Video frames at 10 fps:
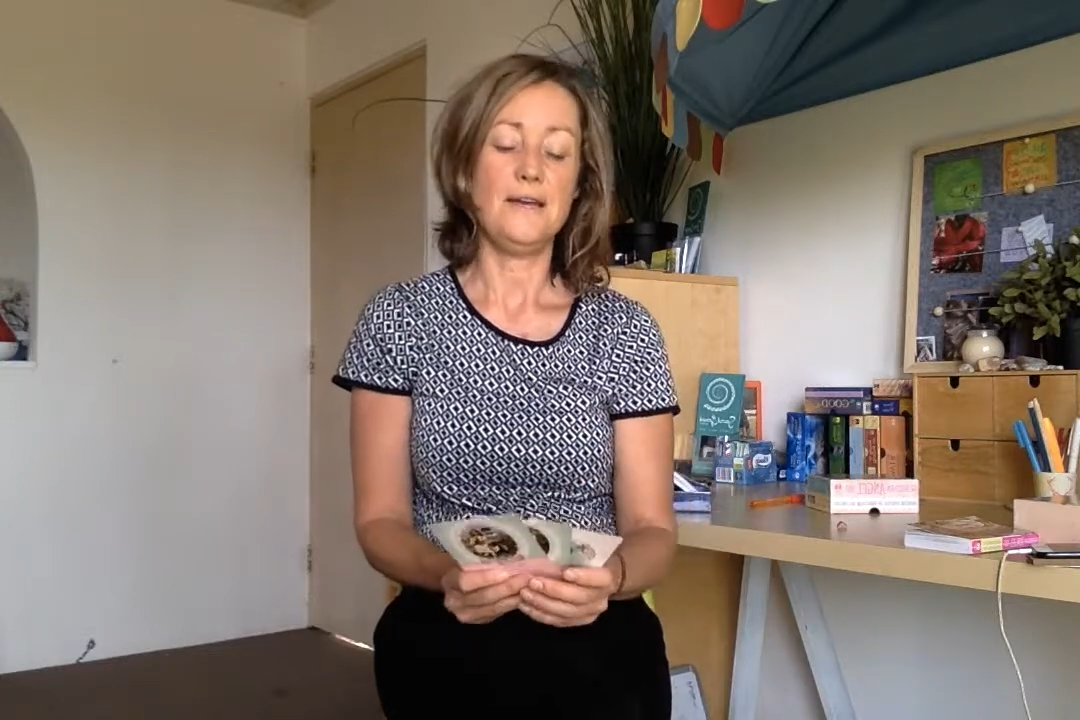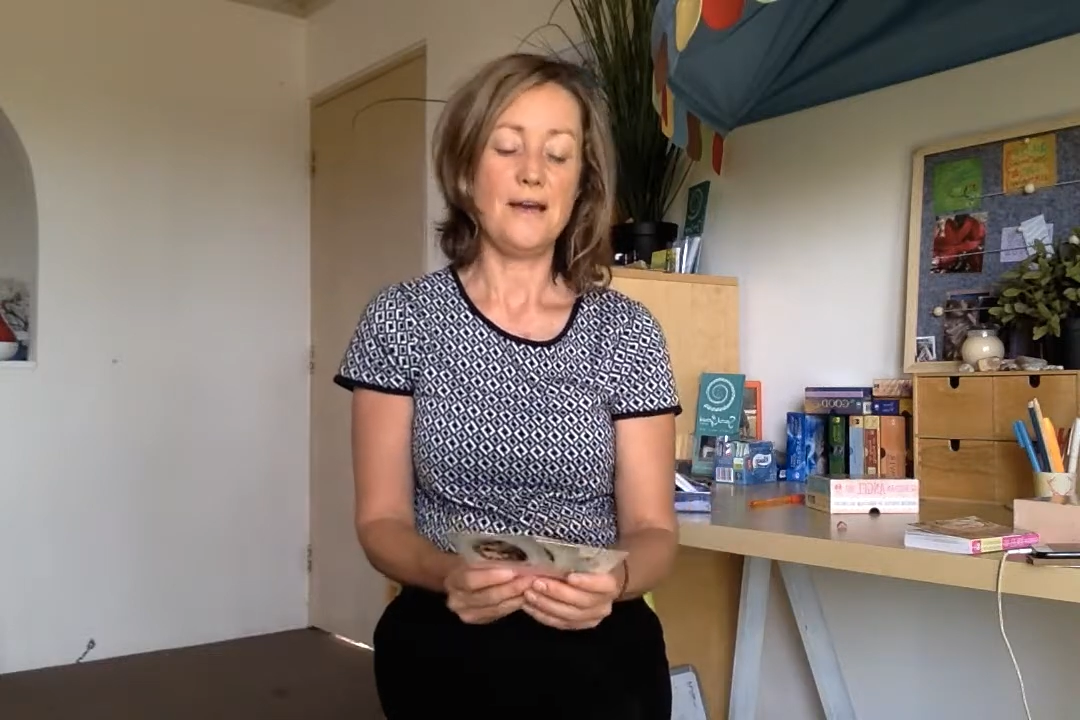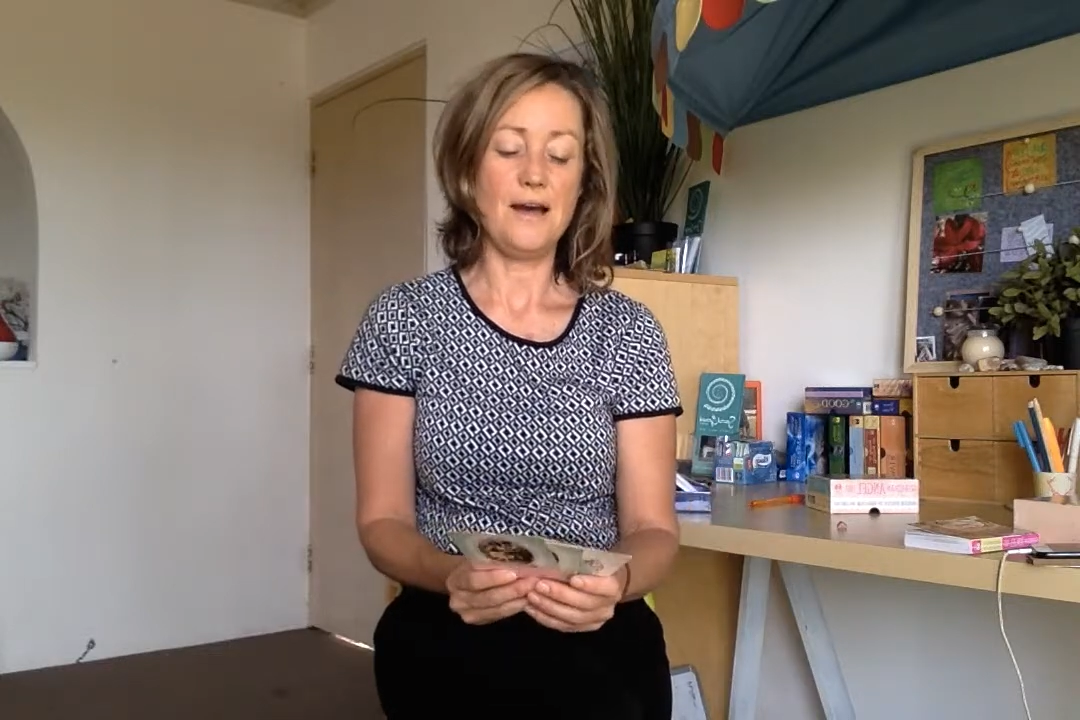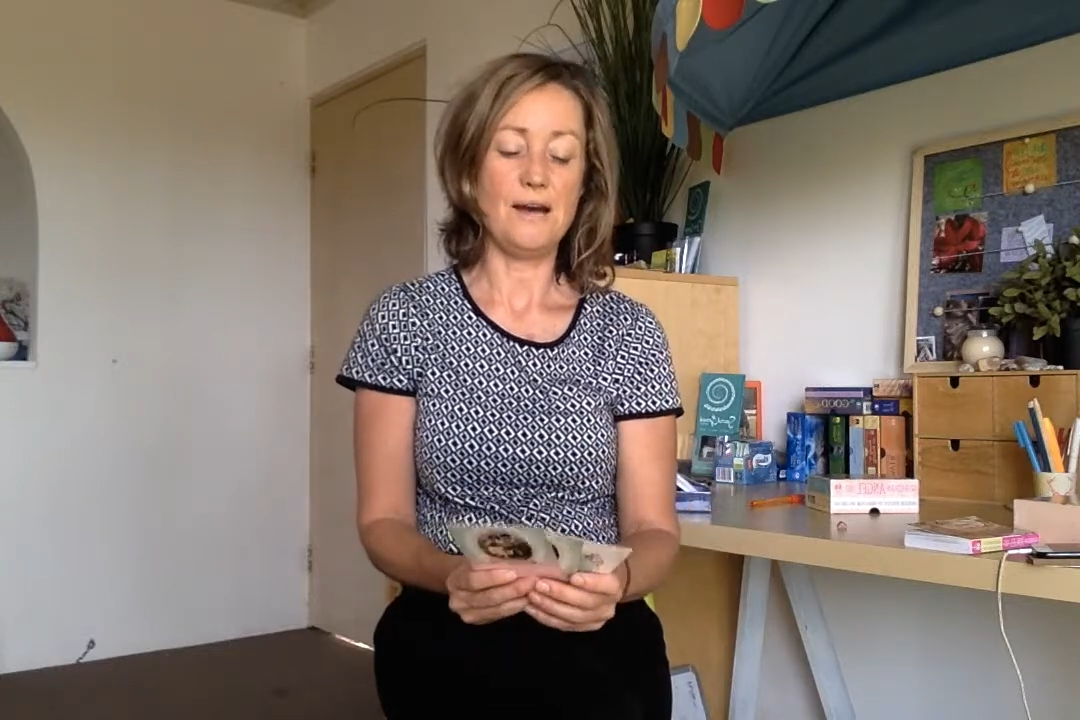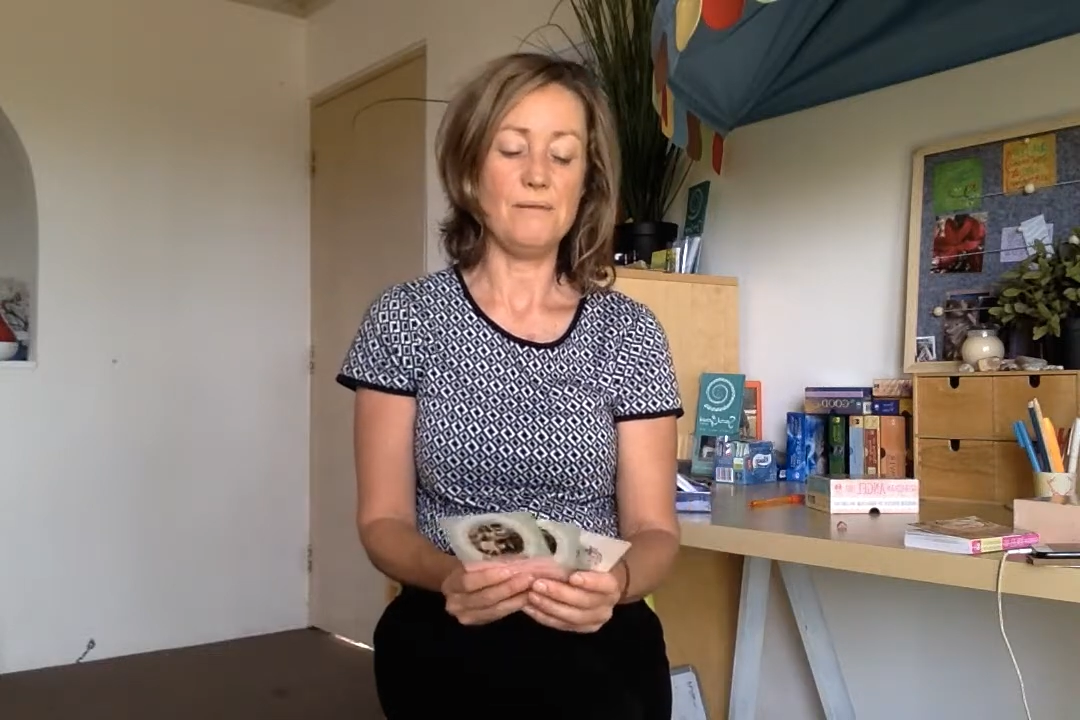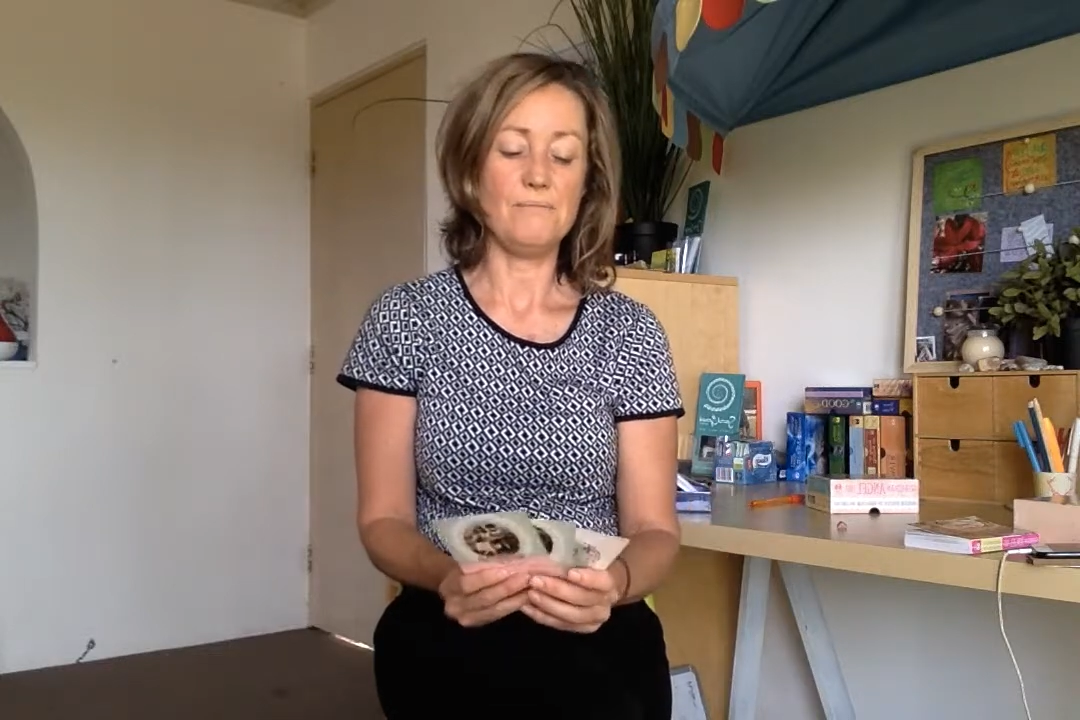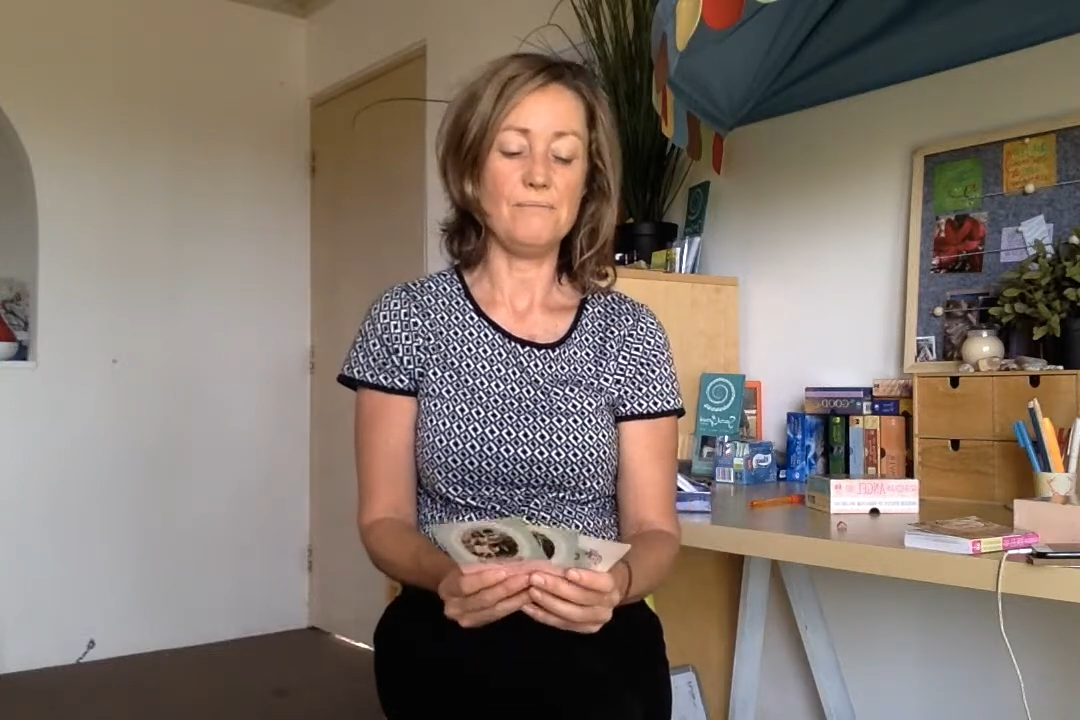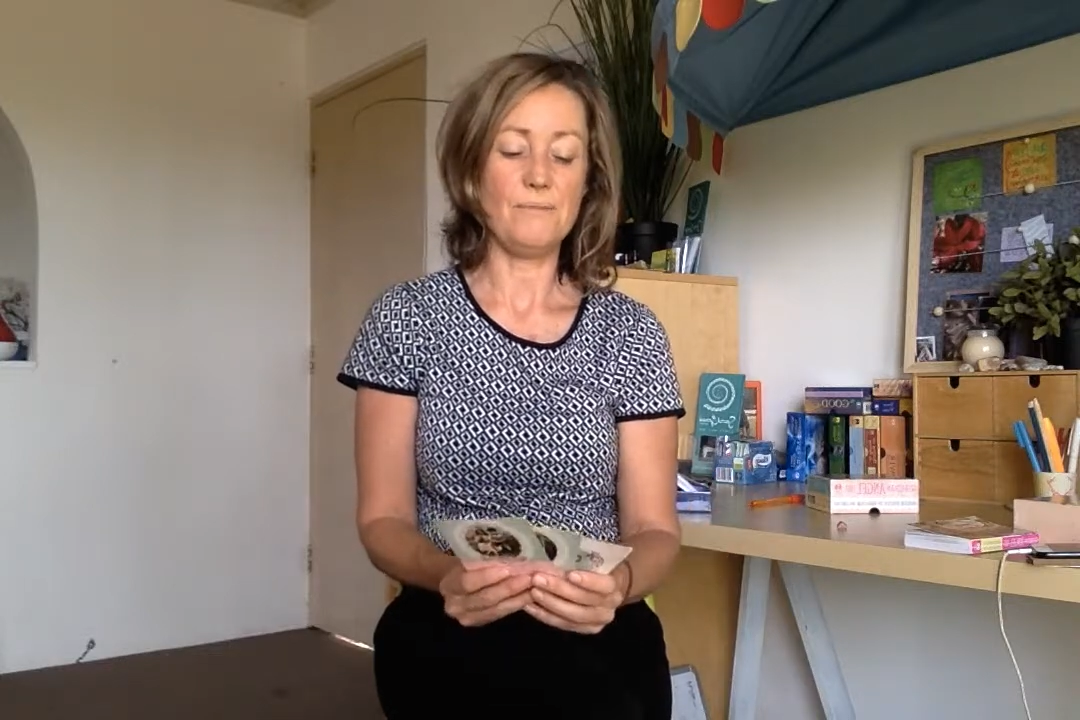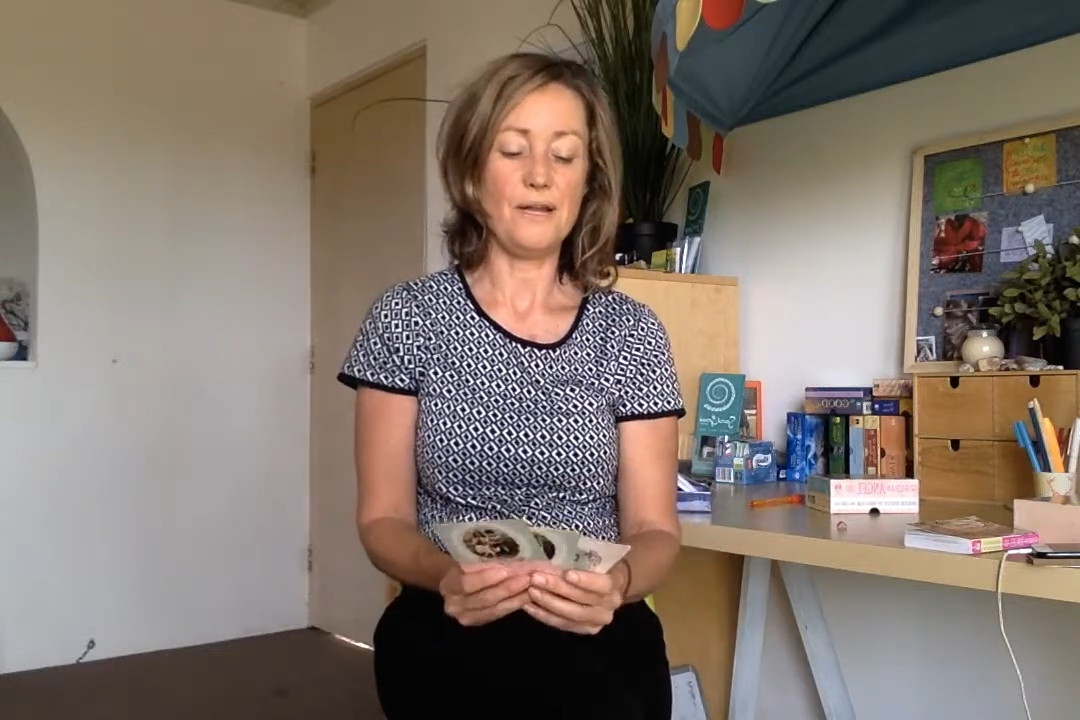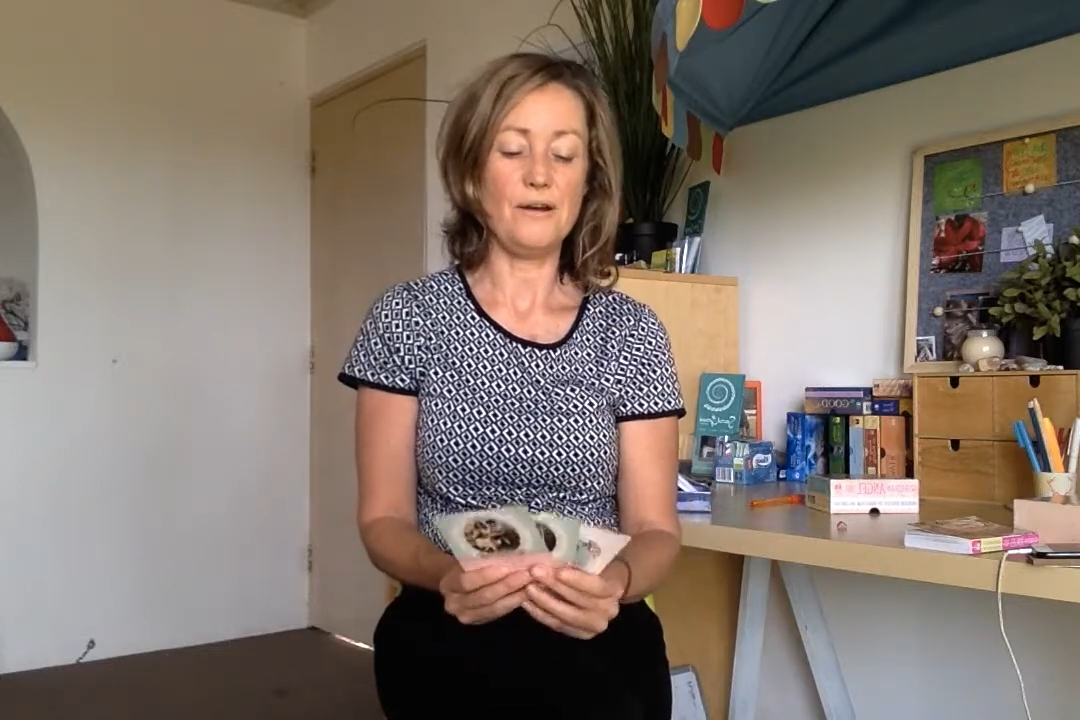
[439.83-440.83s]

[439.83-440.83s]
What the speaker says: but